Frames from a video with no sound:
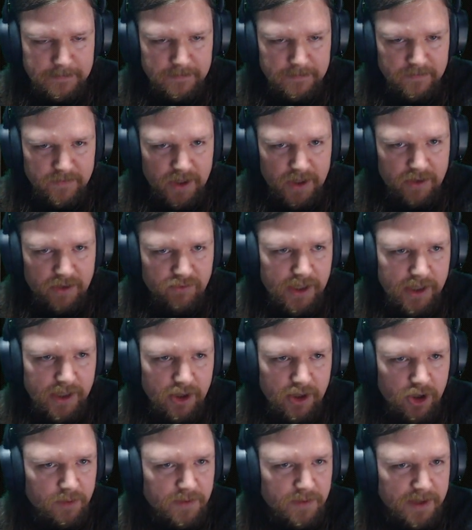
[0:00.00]
I really
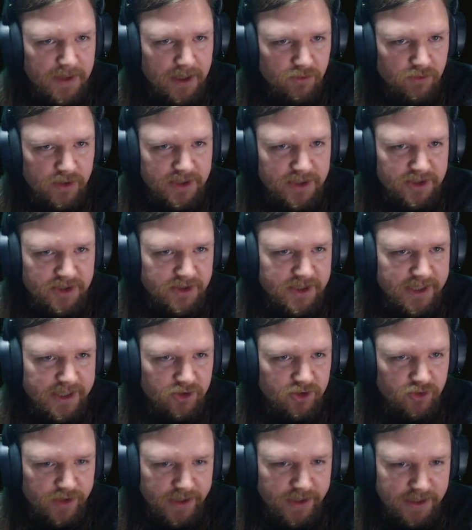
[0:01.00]
hope that the rest of the tech
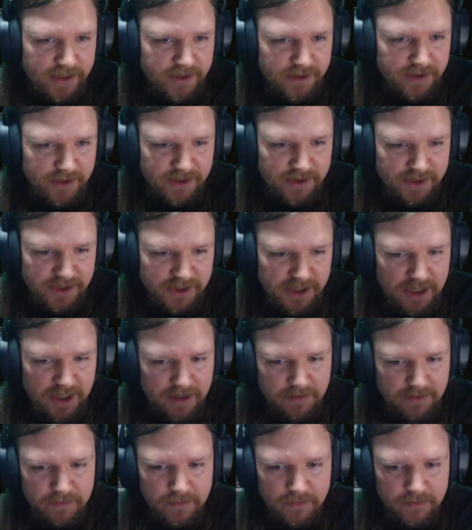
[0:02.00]
tree gets this same